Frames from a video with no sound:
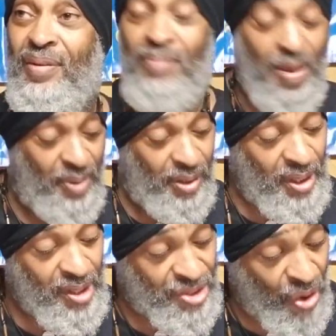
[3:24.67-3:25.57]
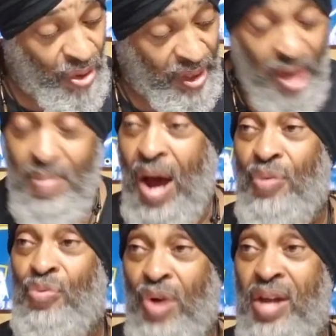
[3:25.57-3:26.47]
Remember? Esau came out
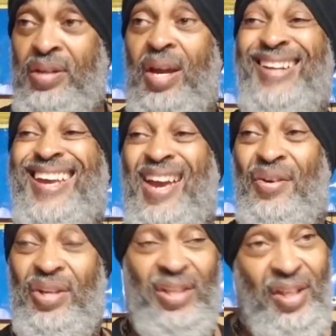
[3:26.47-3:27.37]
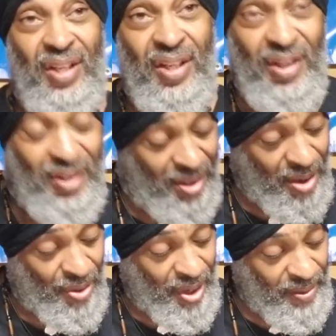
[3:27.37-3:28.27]
red and hairy.
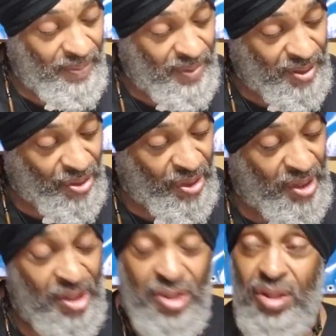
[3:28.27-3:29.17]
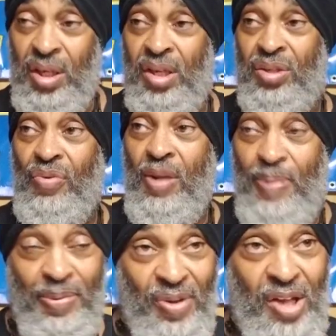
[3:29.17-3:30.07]
All right? So he's the red
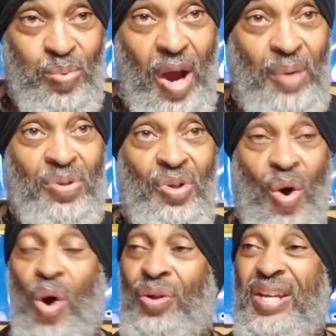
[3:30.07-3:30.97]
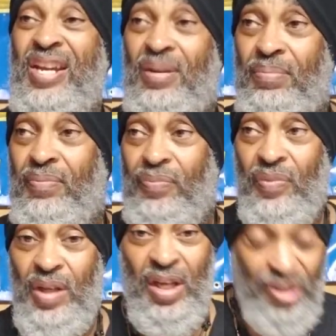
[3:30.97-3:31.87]
people. So that's why he was called Edom.
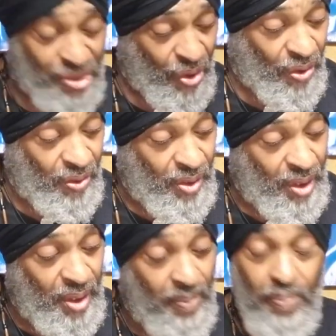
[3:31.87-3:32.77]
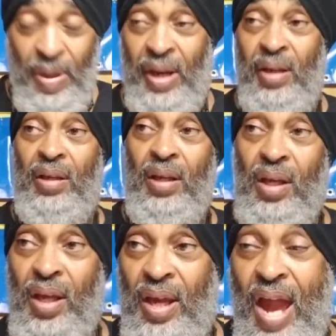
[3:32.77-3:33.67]
Esau, meaning
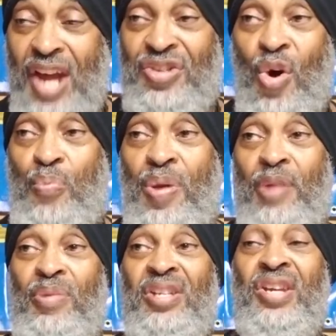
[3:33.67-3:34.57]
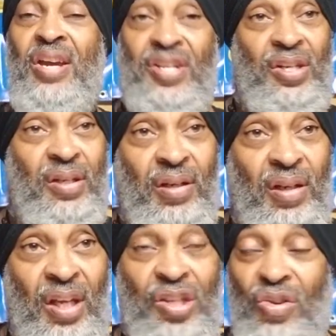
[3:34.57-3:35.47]
he has no pigmentation.
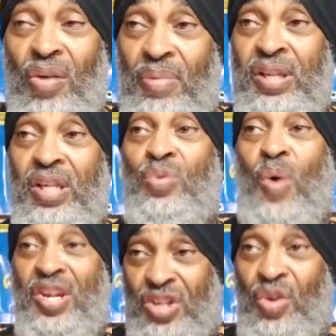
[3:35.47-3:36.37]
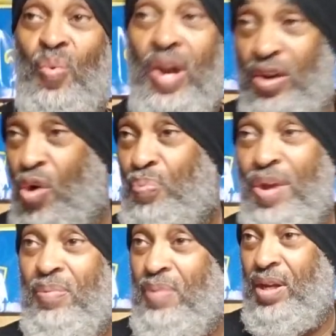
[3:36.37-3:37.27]
That's Esau means he's wasted away, no pigment.